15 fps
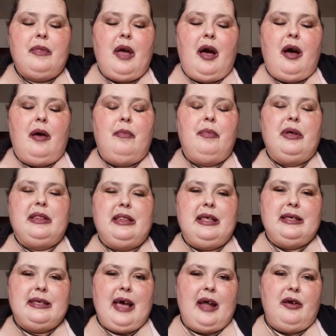But
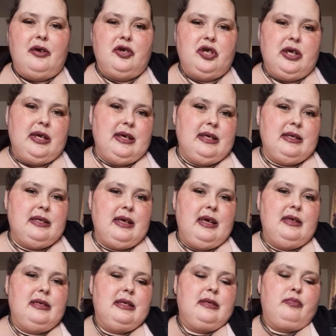this energy
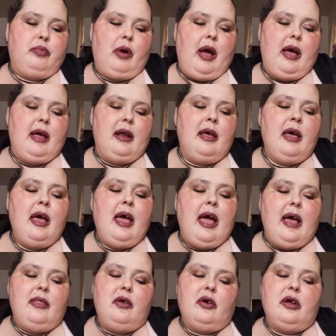is spread,
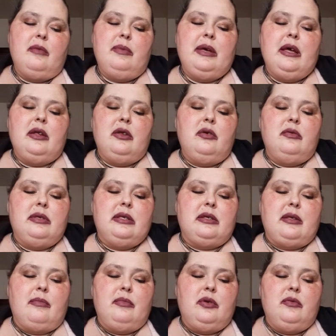and there could be
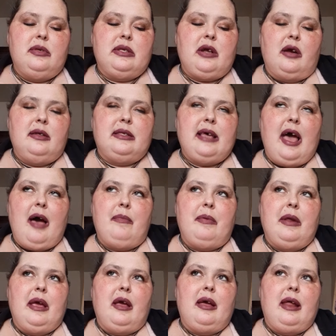some new starts
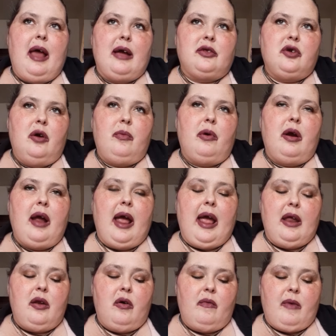happening in October
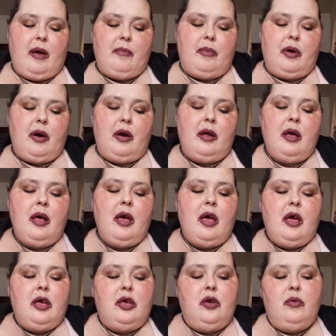and November.
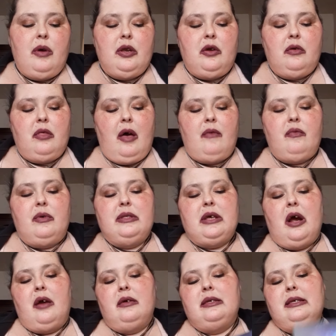You and your loved ones
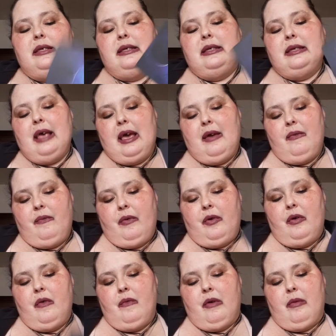are safe for
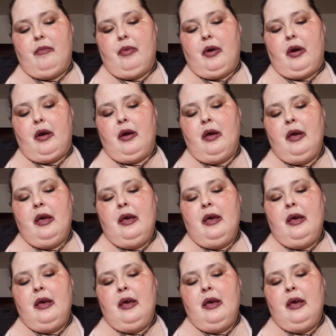November,